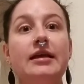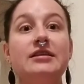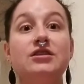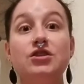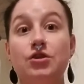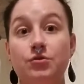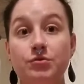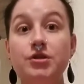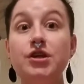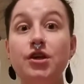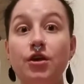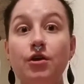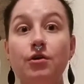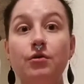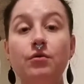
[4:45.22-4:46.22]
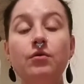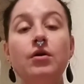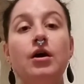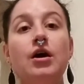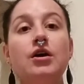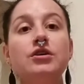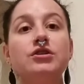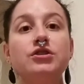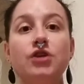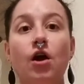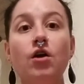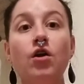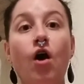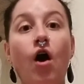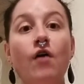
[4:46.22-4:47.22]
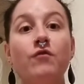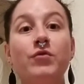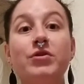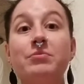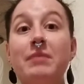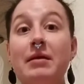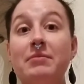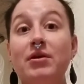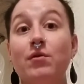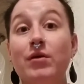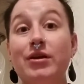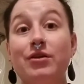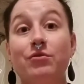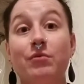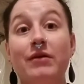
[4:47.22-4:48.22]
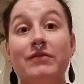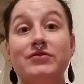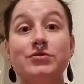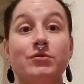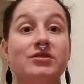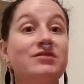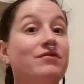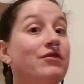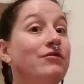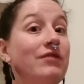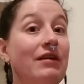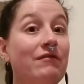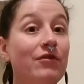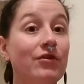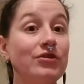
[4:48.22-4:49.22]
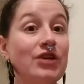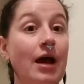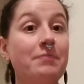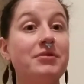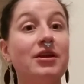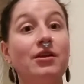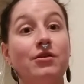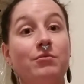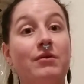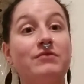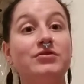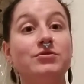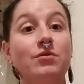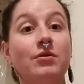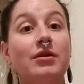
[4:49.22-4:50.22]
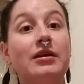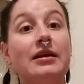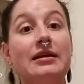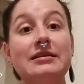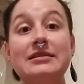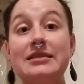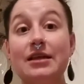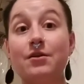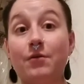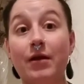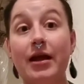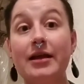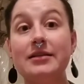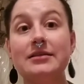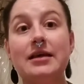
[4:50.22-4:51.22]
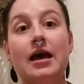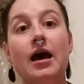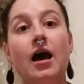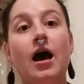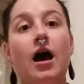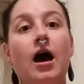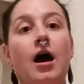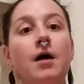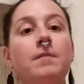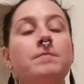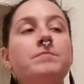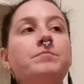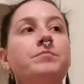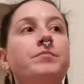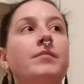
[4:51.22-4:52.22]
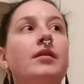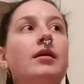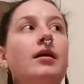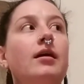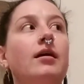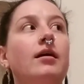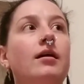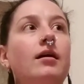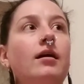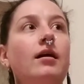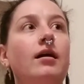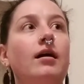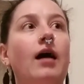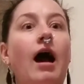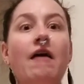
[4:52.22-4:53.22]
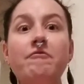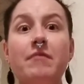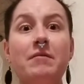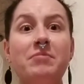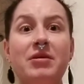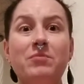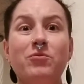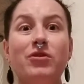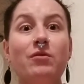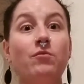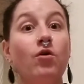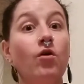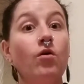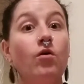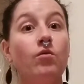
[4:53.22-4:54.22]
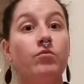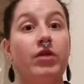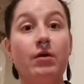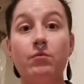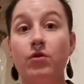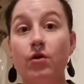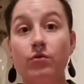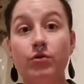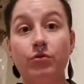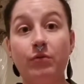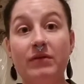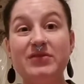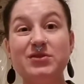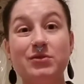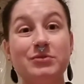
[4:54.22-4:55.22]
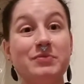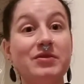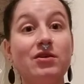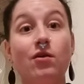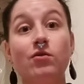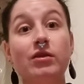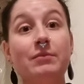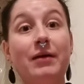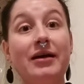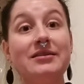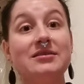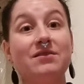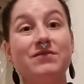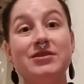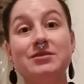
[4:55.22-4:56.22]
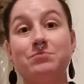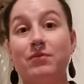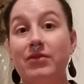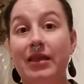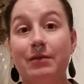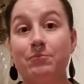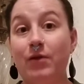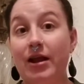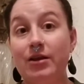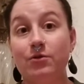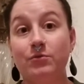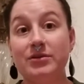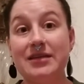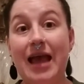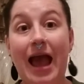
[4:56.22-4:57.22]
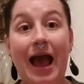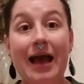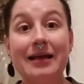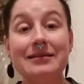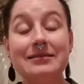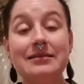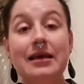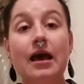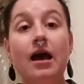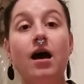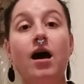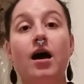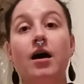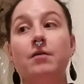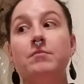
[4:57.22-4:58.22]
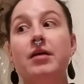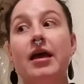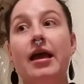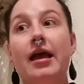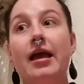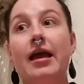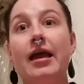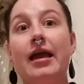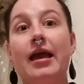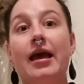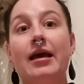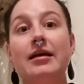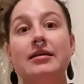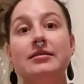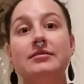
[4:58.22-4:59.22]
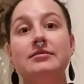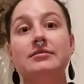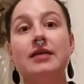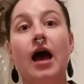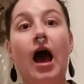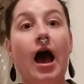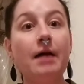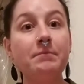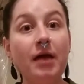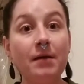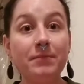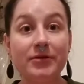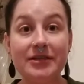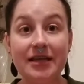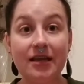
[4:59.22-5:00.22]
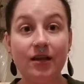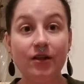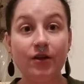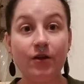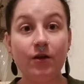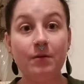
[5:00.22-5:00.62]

new to you, start off with maybe going to thrift stores. If you've never shopped at a thrift store, consider it. I've met people that will go to thrift stores, but they'll only buy stuff that's like brand new with tags. And I'm not particular